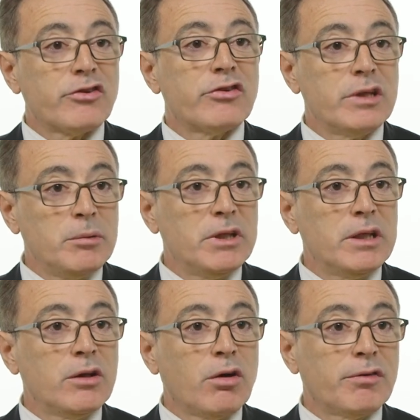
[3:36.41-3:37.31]

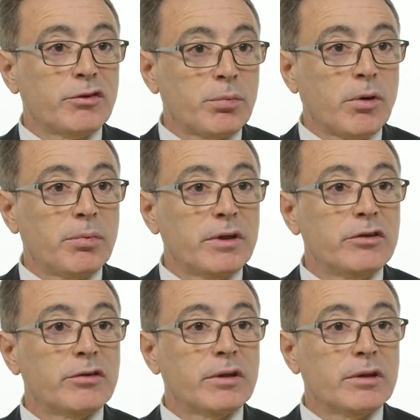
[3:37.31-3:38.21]
CBD office
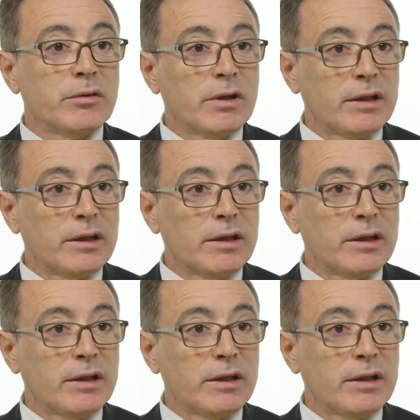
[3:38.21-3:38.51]
properties and